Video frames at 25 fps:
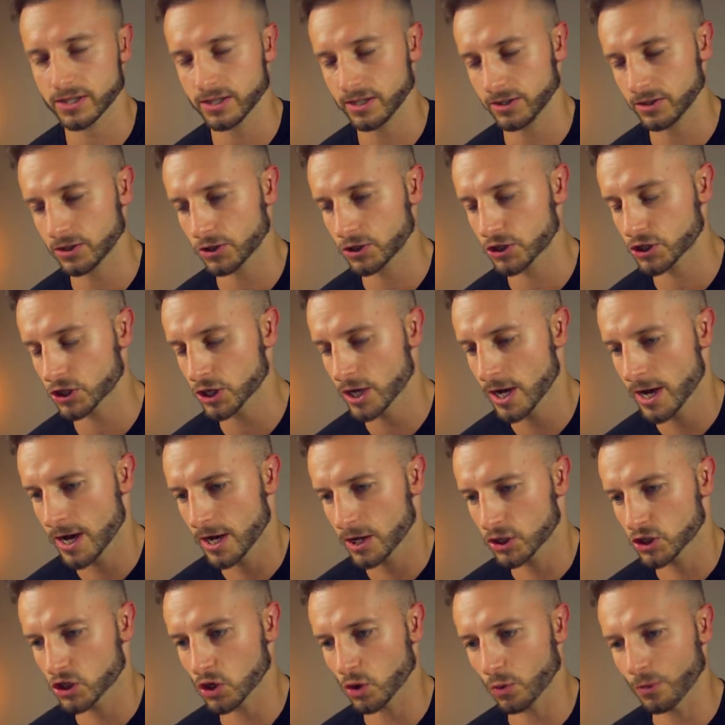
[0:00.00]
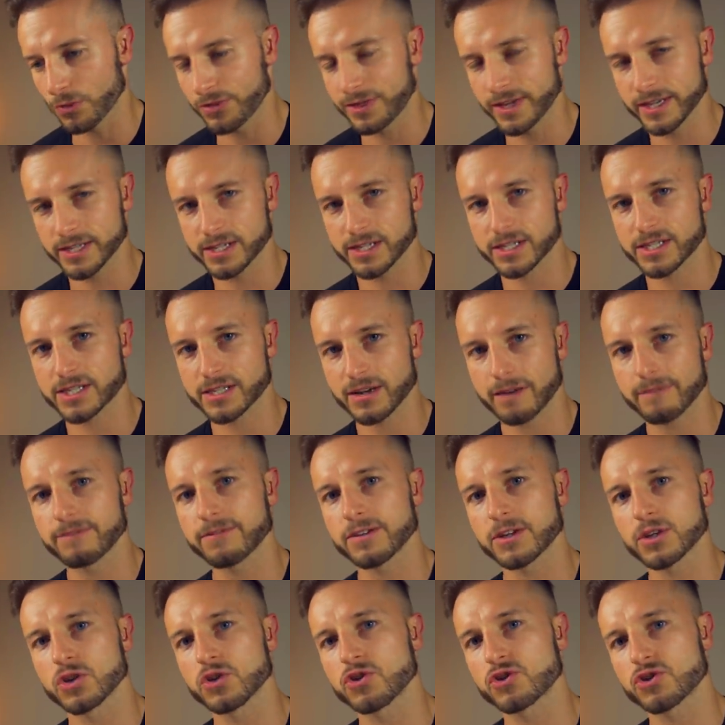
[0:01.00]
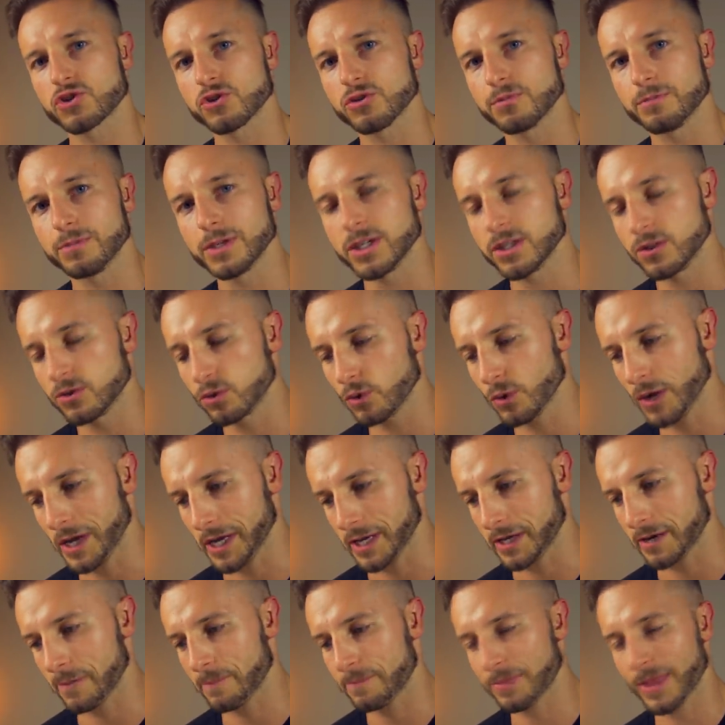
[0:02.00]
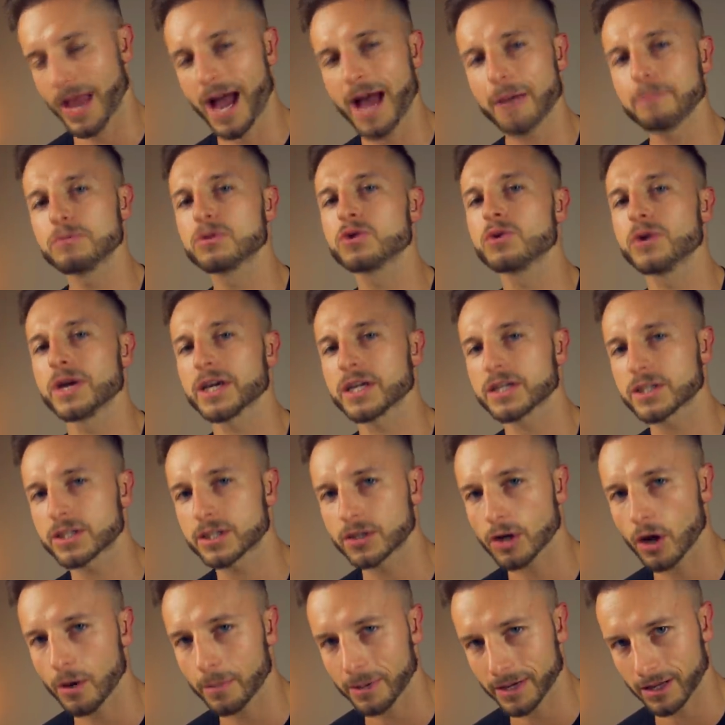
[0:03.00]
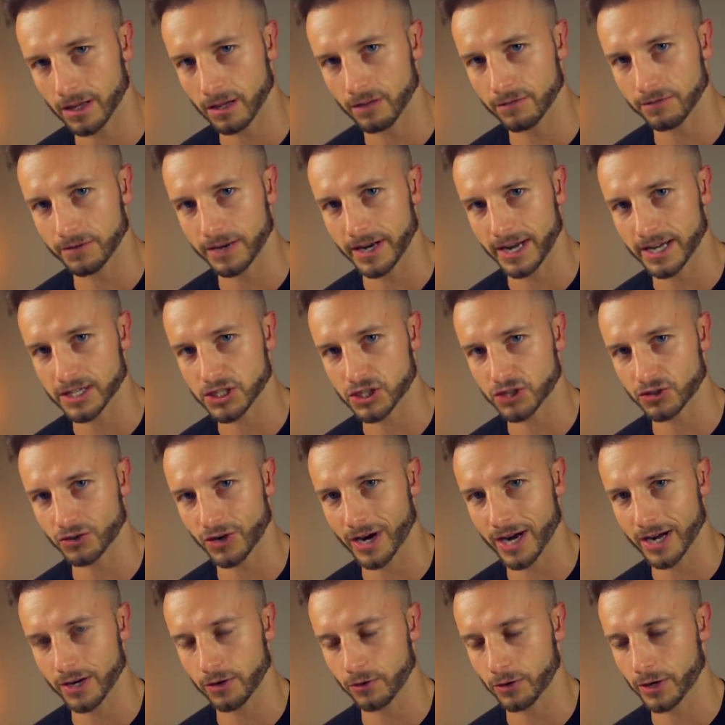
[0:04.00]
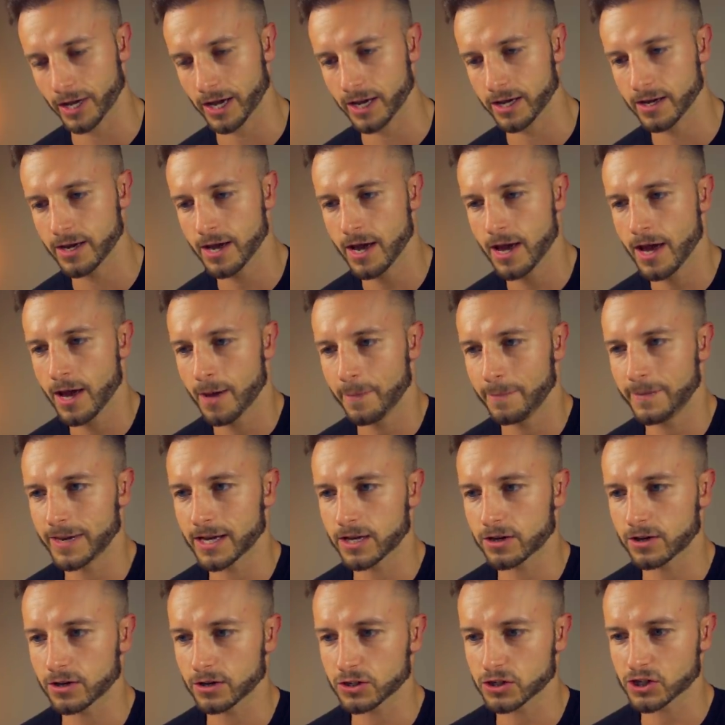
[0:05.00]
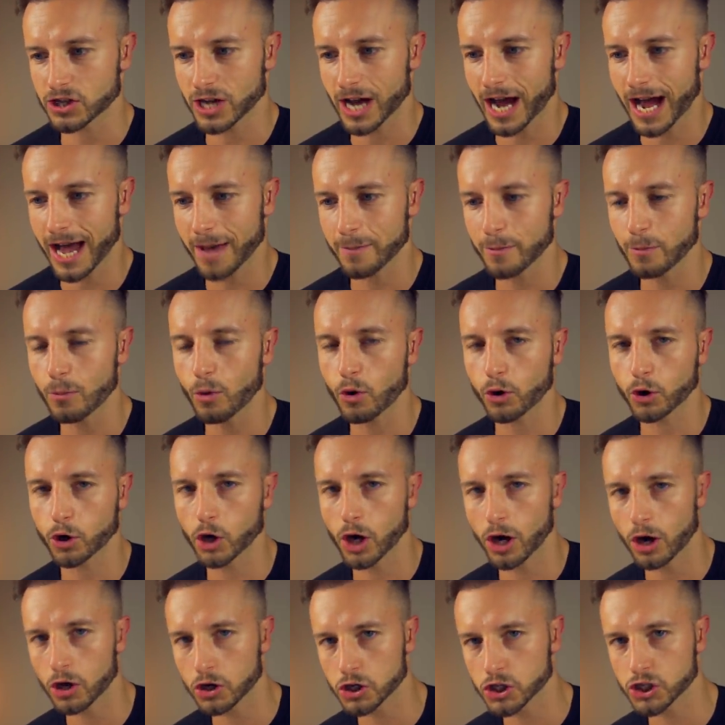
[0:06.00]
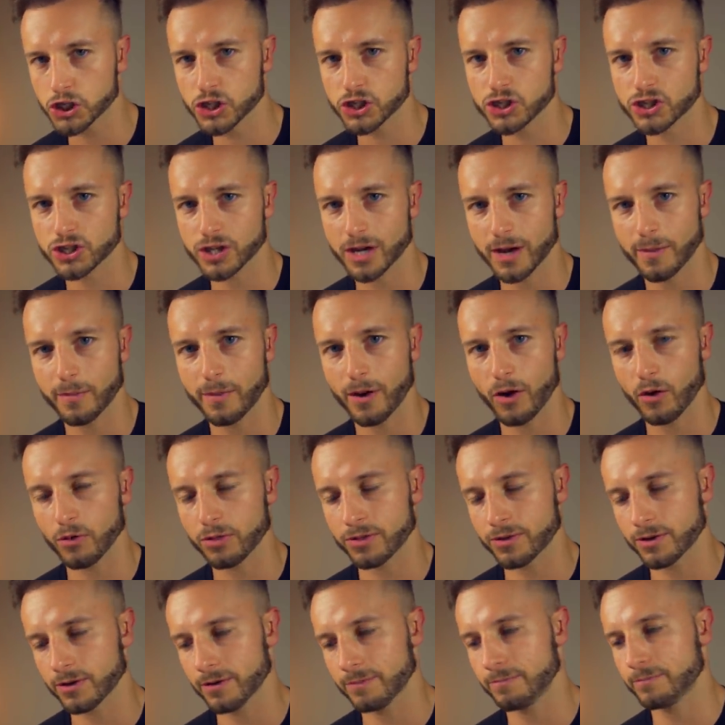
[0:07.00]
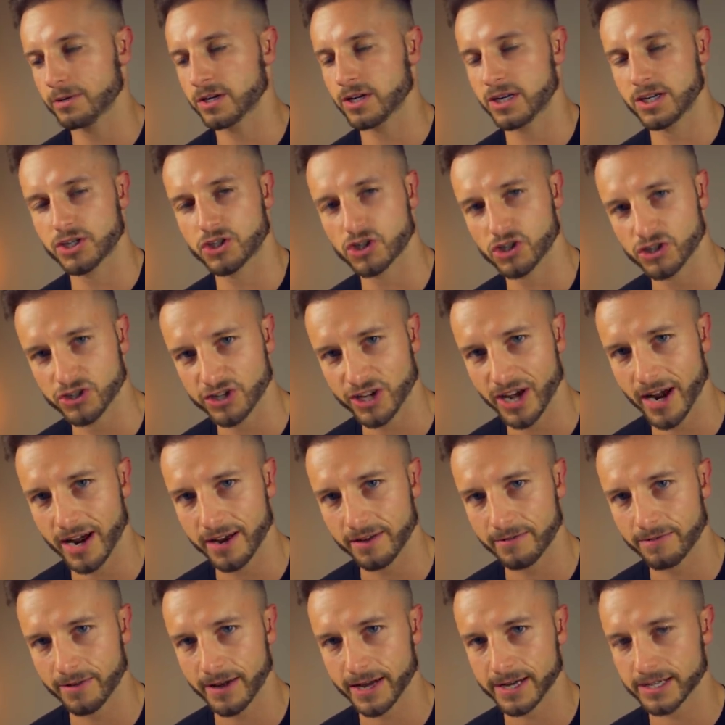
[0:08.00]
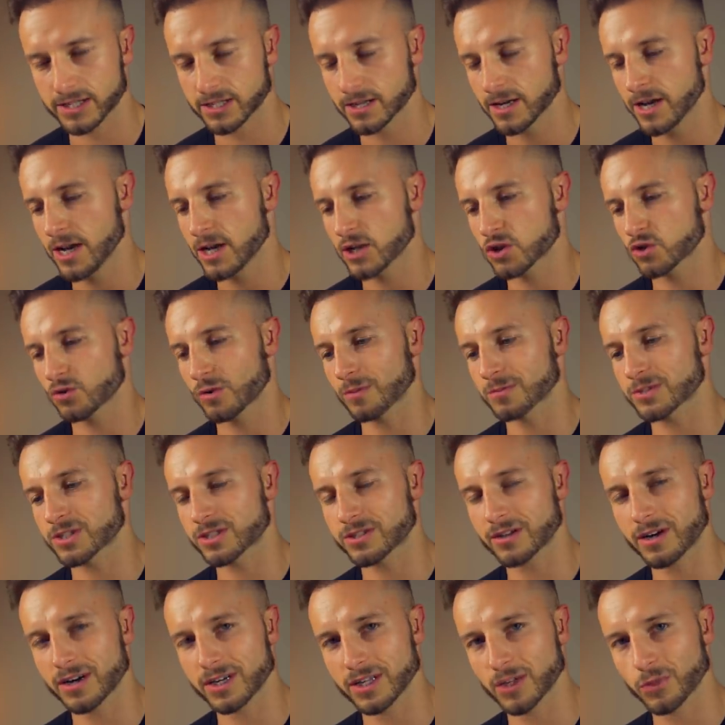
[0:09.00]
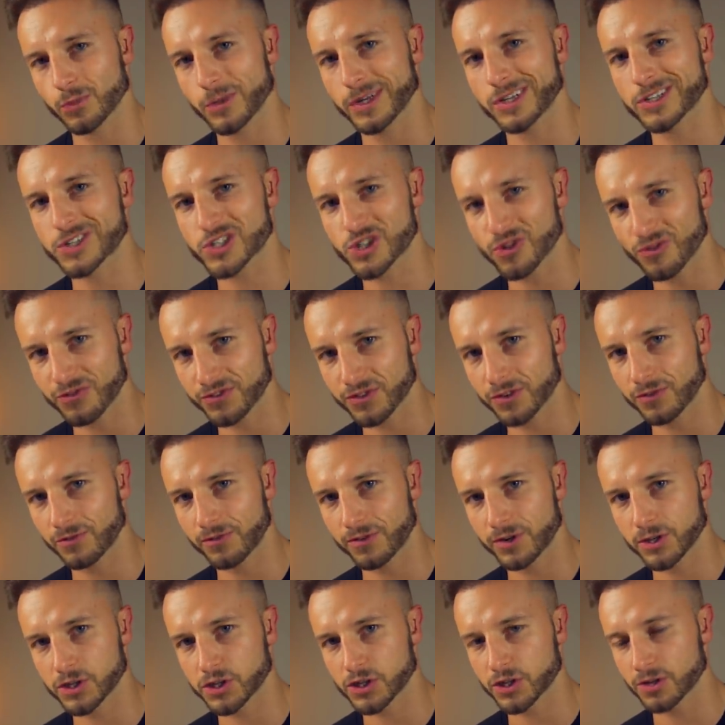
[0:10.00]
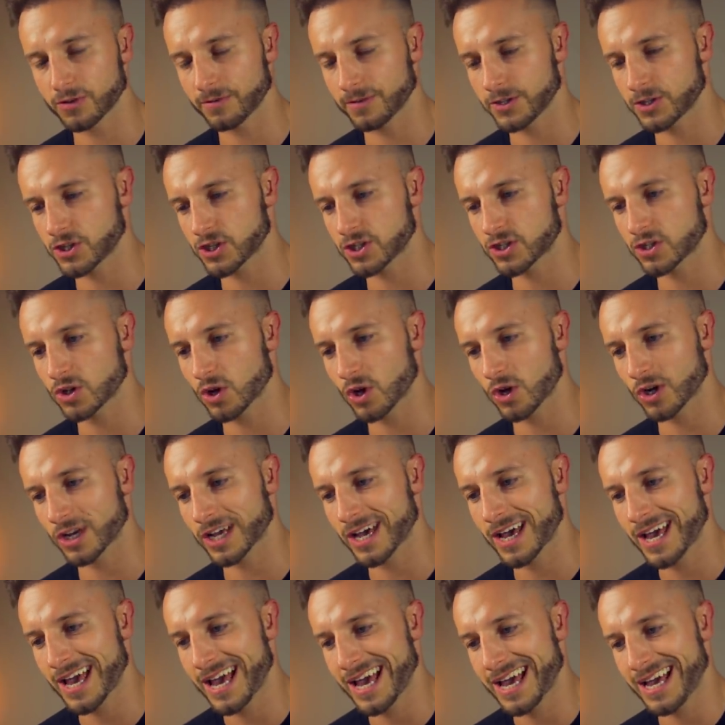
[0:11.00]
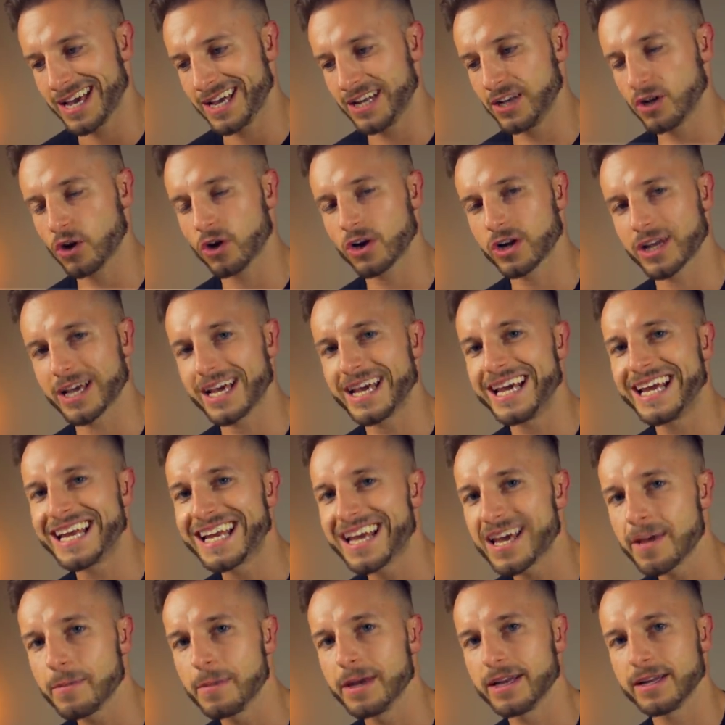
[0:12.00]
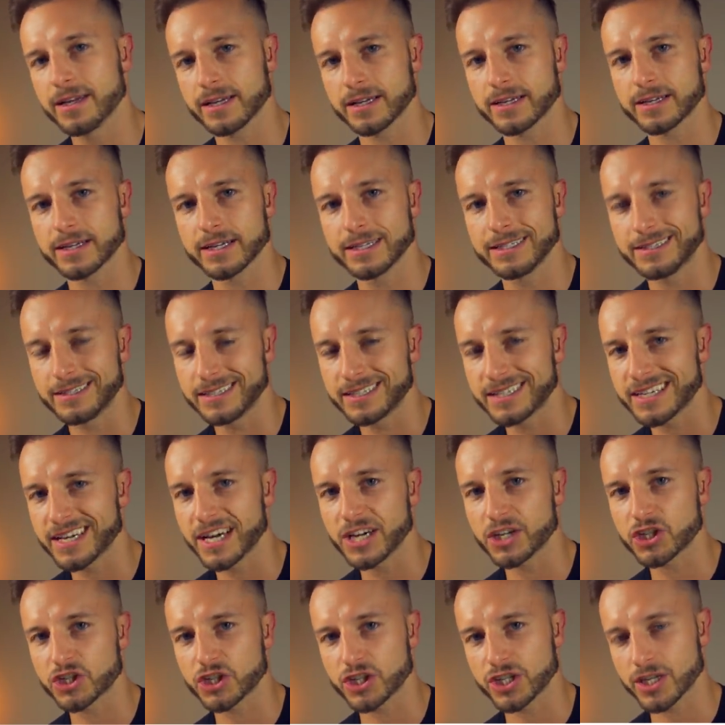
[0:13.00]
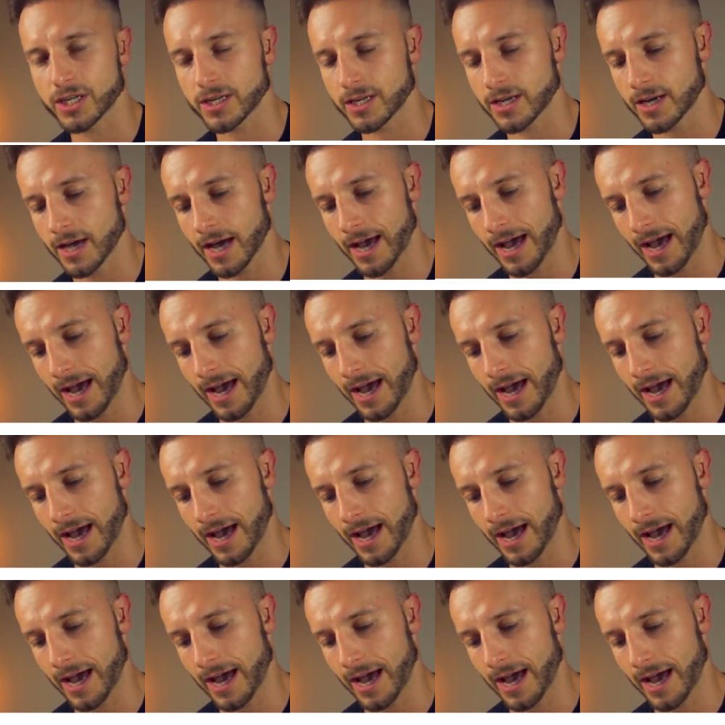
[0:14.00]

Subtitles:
years. So this is something you should be doing. I'm doing topical finasteride, okay? Because I'm more cautious about potential side effects. So I'm starting with a softer version, which is not inhibiting the DHT